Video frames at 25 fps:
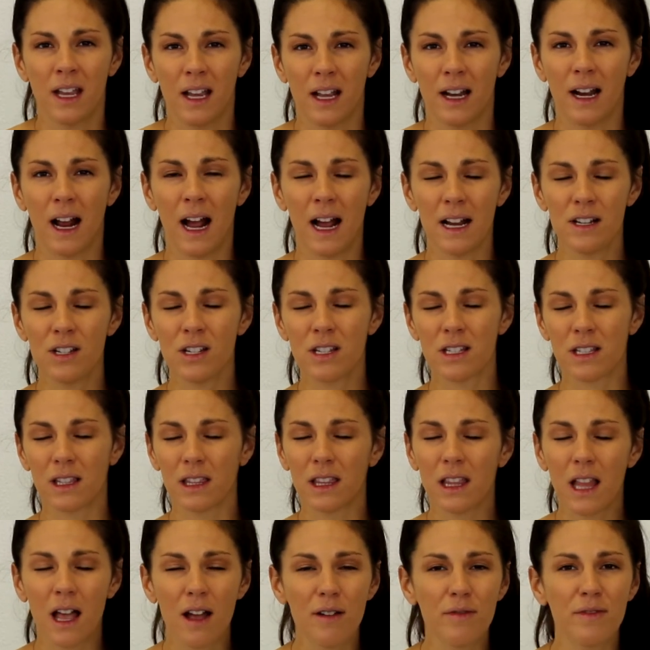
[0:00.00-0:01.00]
And I just
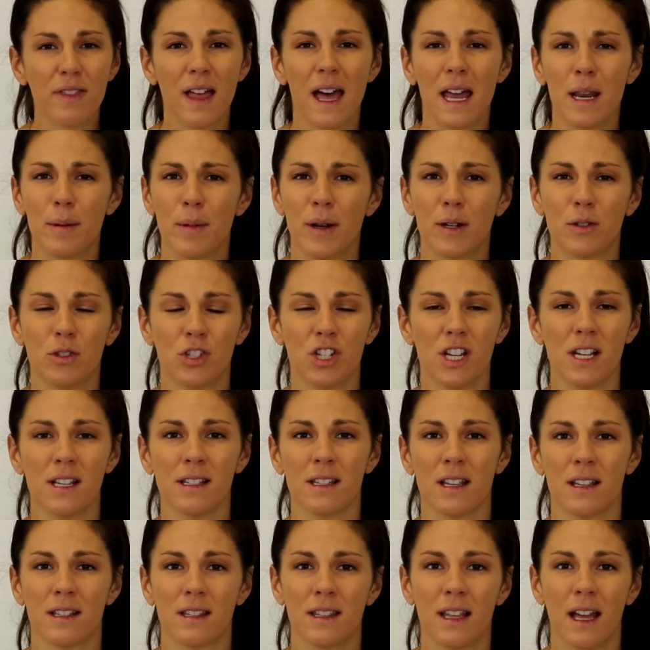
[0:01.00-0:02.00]
love that about
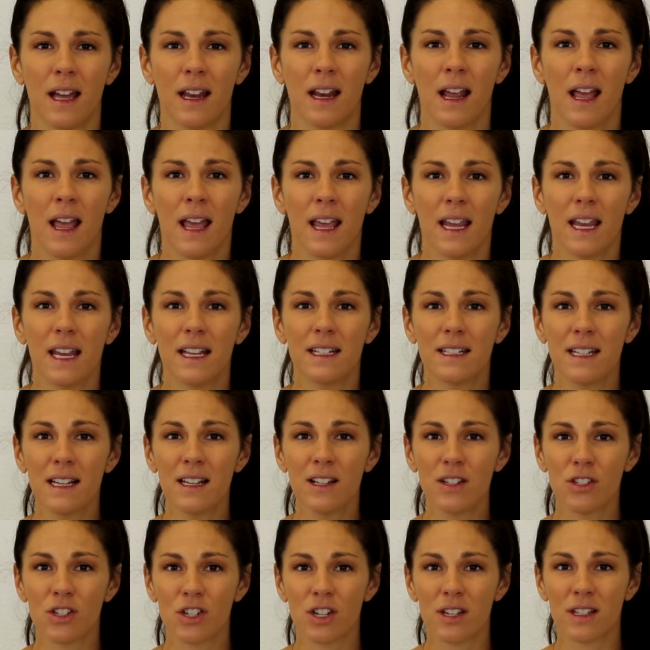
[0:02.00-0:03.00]
Jesus that he
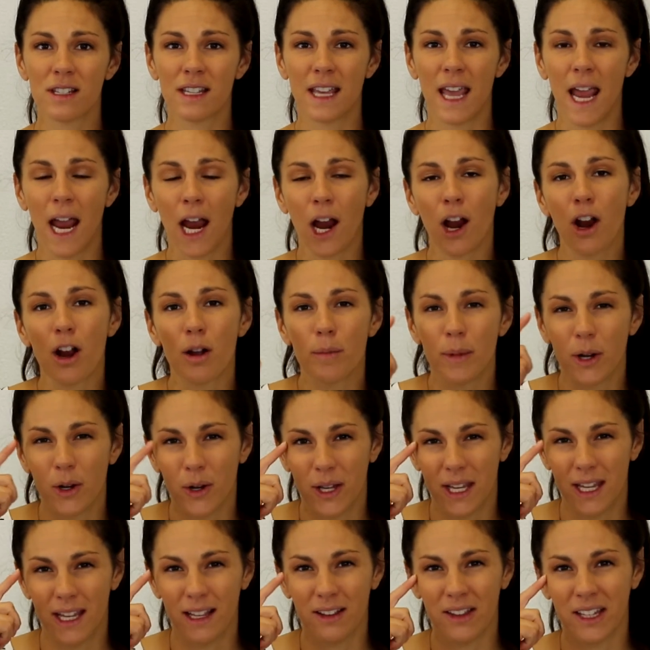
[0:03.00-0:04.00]
didn't just care about
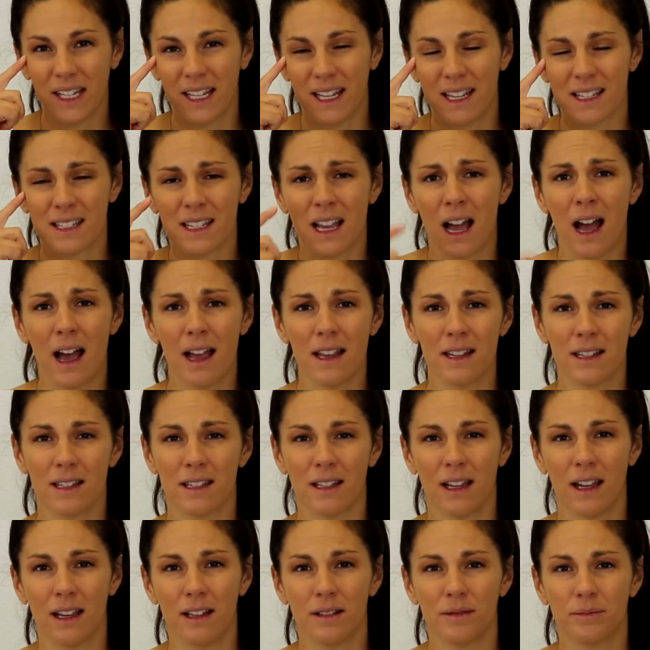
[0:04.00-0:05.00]
healing his
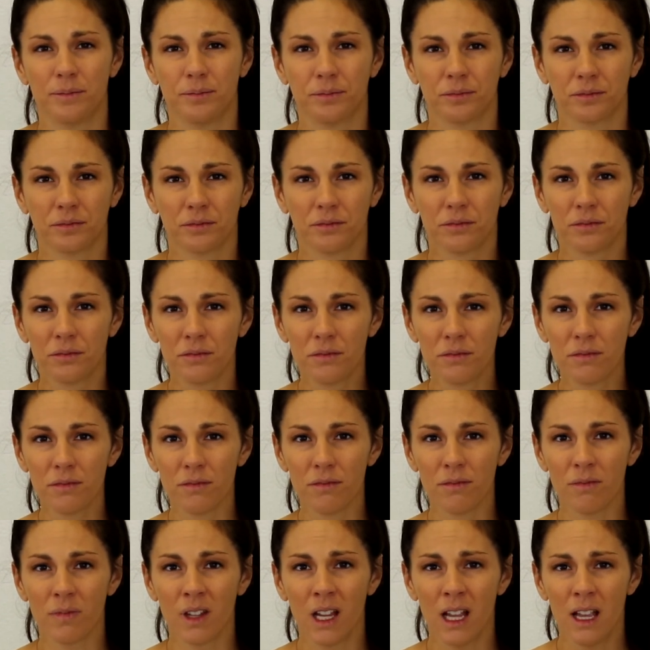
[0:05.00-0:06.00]
eyesight
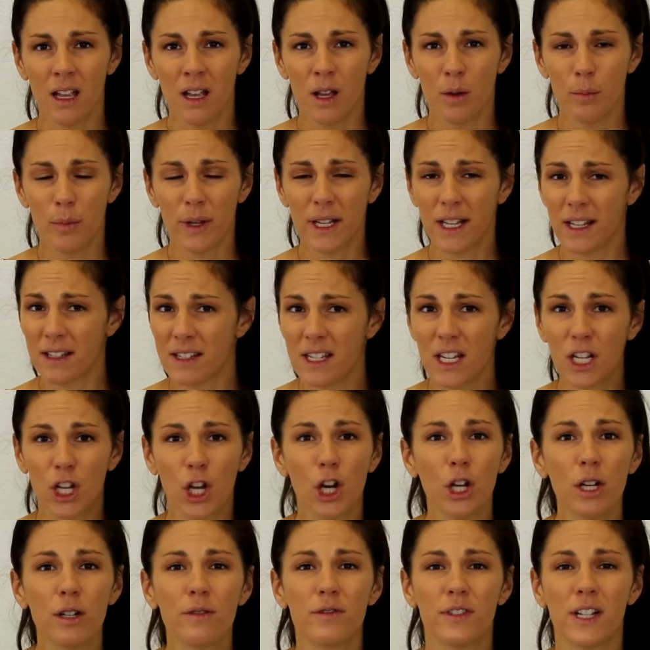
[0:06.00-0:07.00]
because he
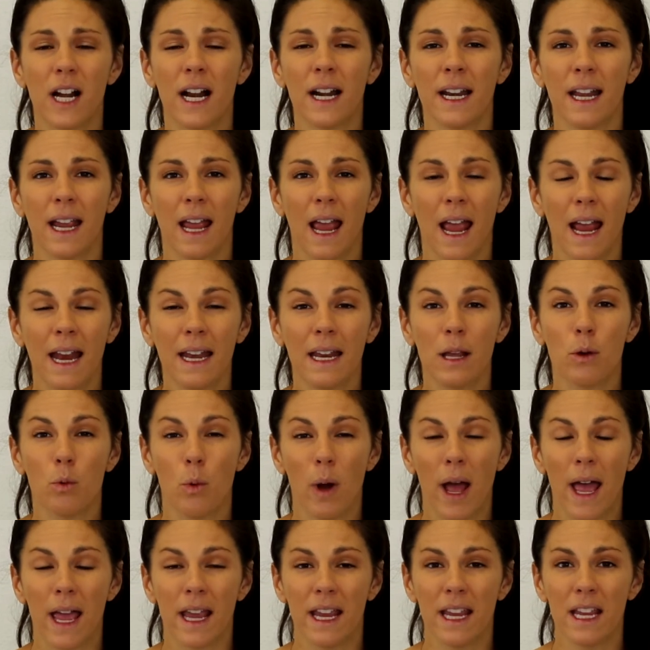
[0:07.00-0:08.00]
could have done it any
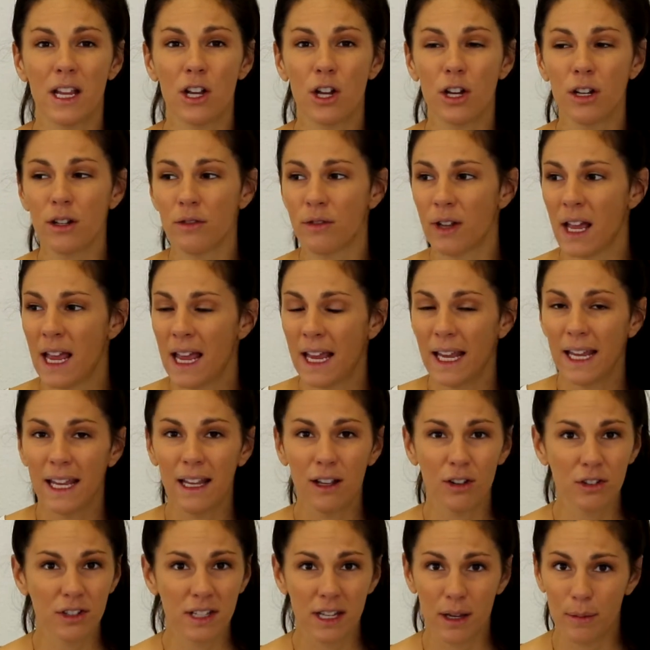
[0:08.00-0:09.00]
way. He could have
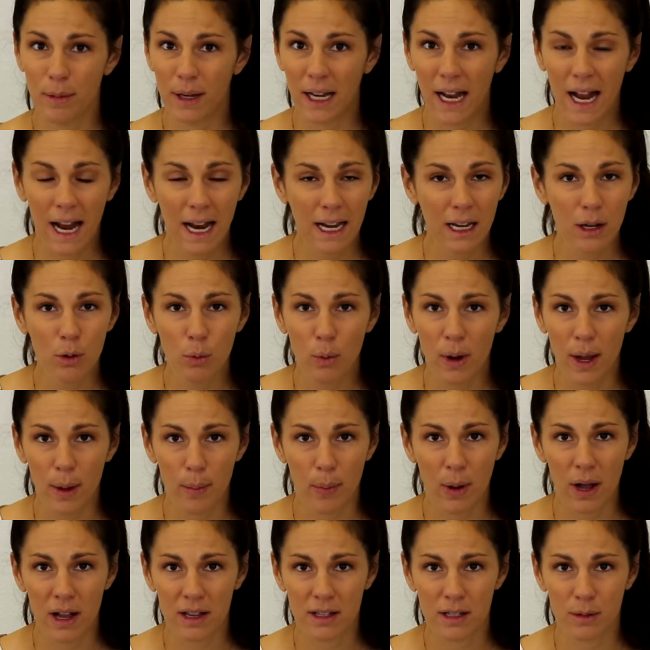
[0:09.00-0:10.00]
healed him in any way
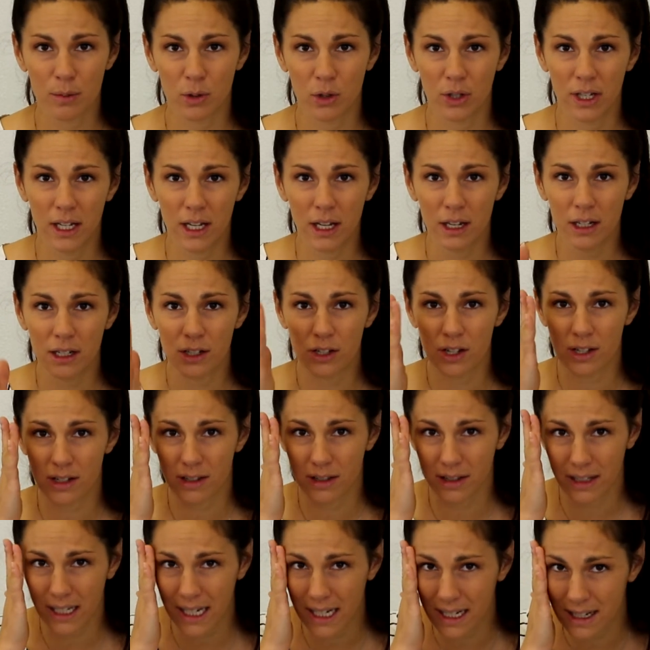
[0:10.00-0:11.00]
possible. He could have just
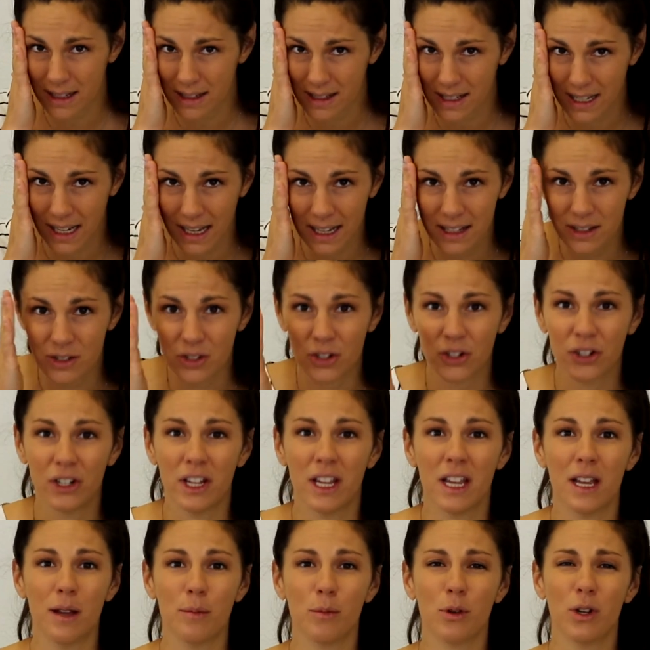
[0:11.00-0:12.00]
laid his hands on
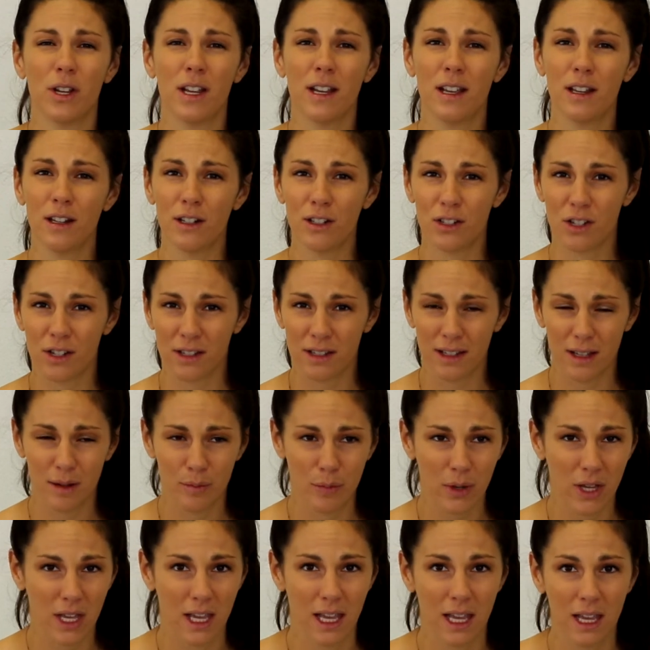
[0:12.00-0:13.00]
him or he could have just said,
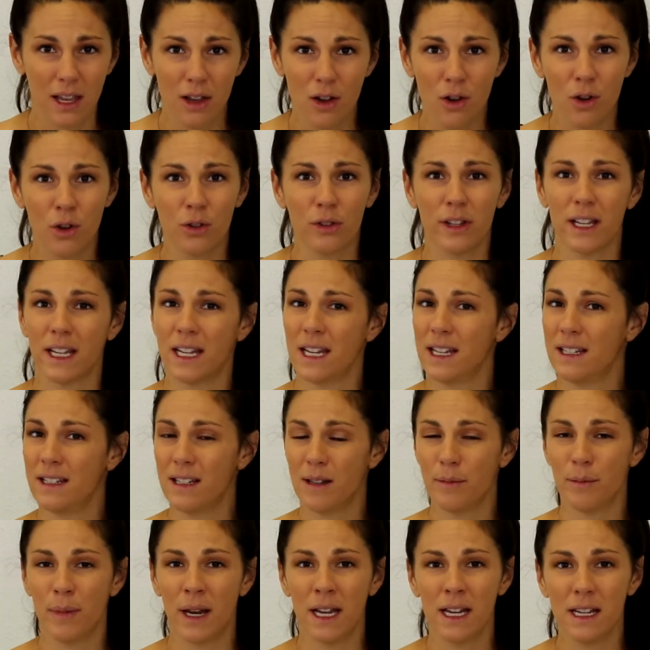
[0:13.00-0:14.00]
Be healed, like he
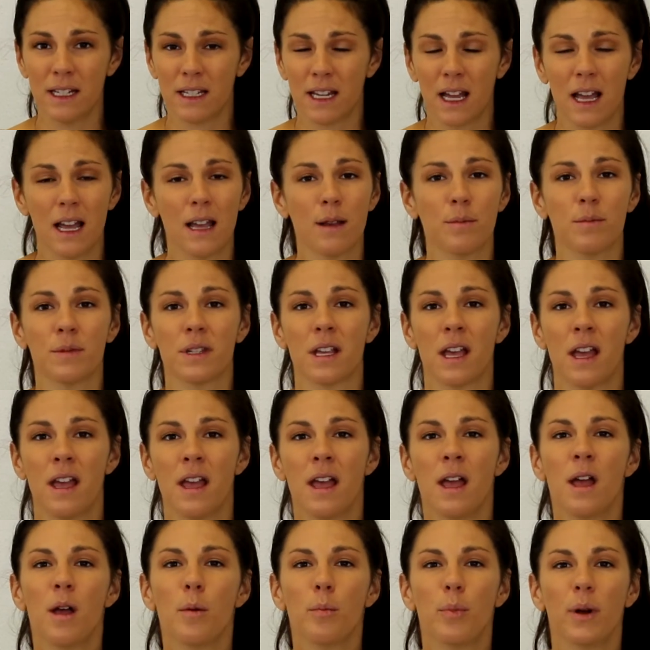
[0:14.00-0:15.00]
did many times.
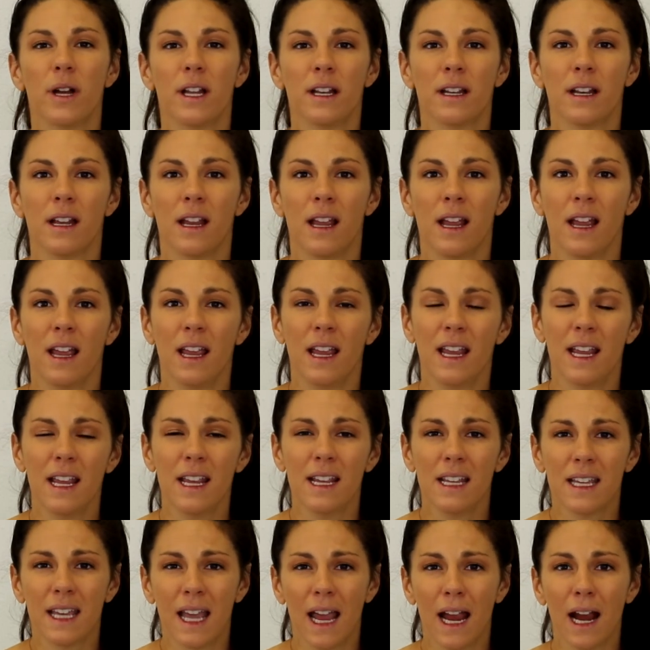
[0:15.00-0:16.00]
But
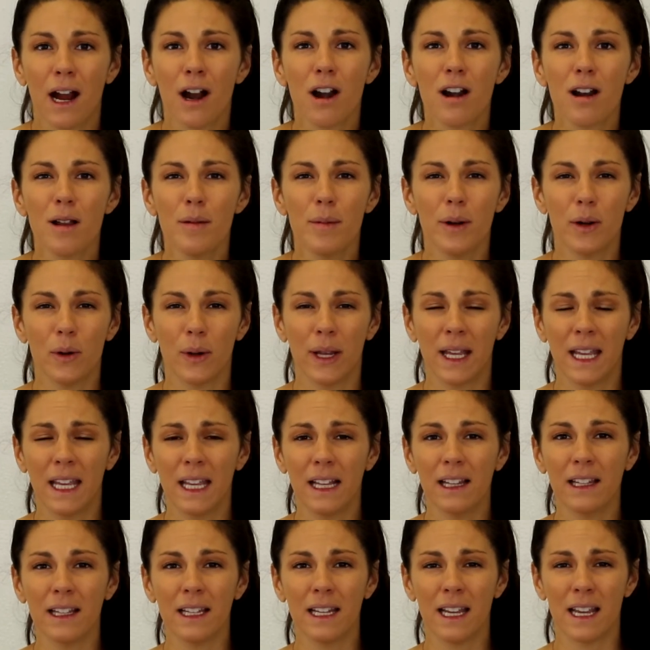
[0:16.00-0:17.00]
he cared about
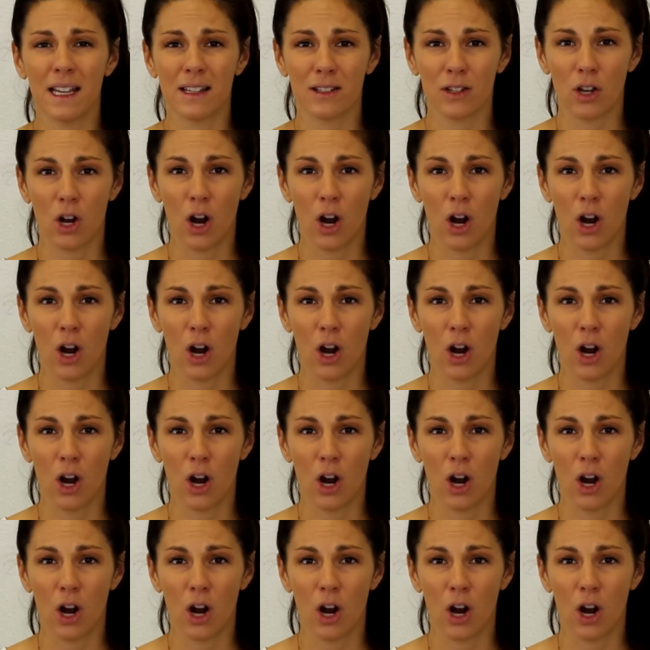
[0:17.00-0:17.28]
healing his